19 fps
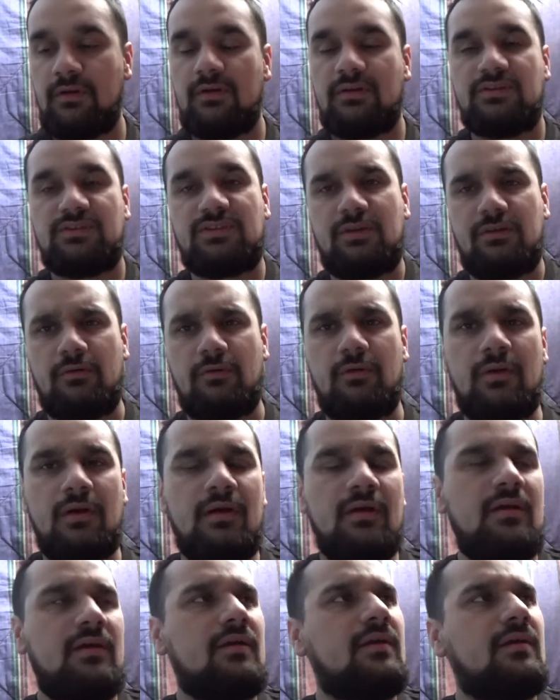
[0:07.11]
So,
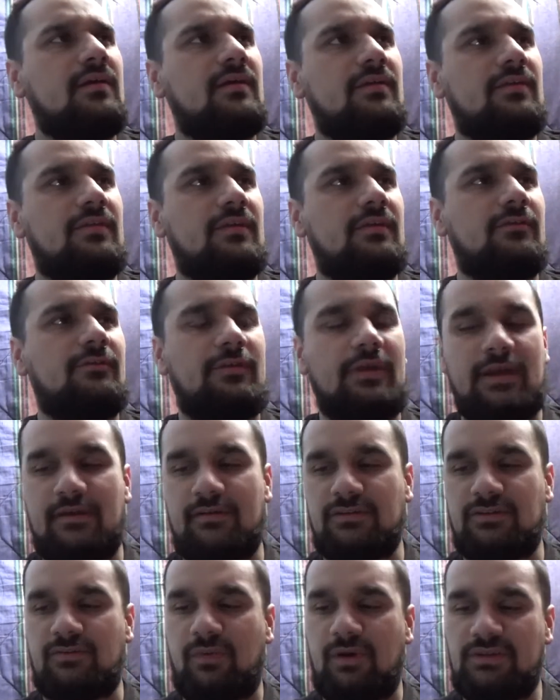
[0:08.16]
the other day I
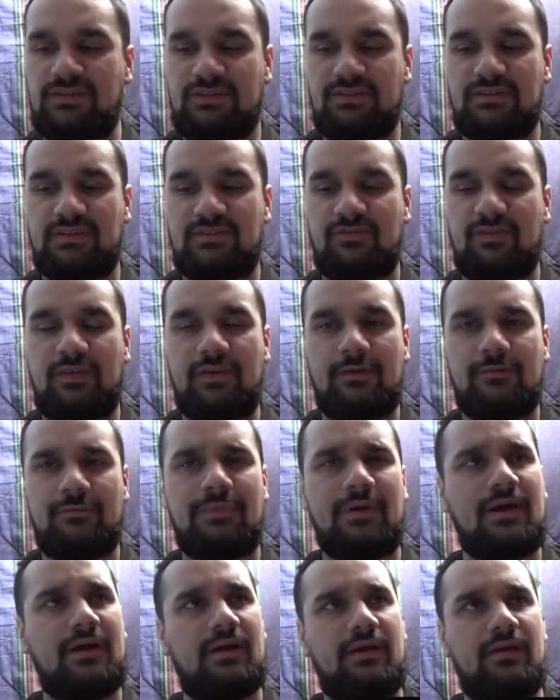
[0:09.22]
was watching this video
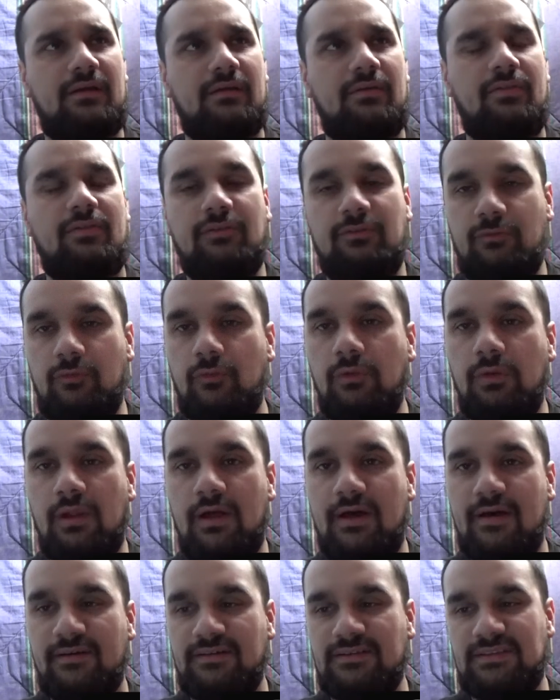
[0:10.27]
by the Dual
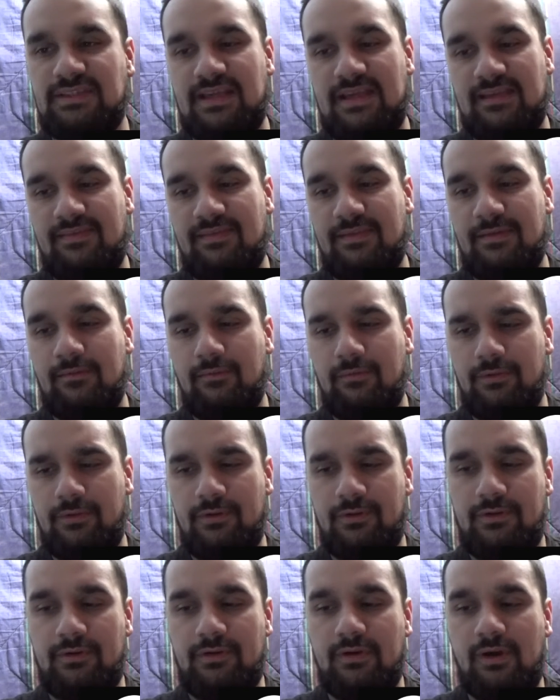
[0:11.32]
Logs, and they
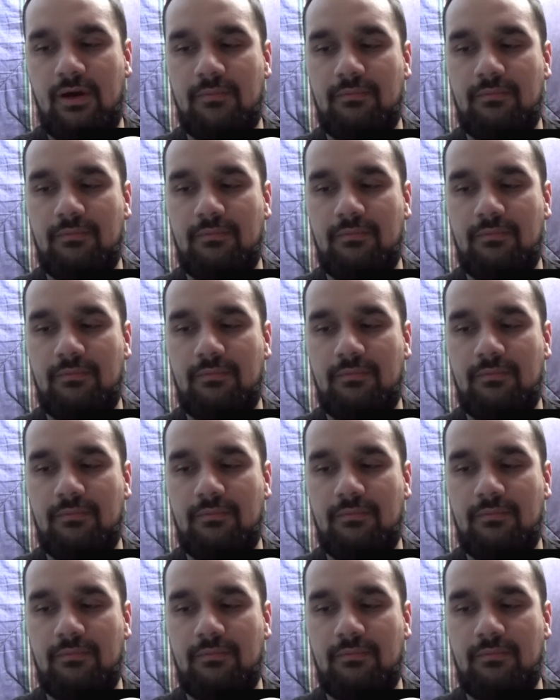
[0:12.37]
were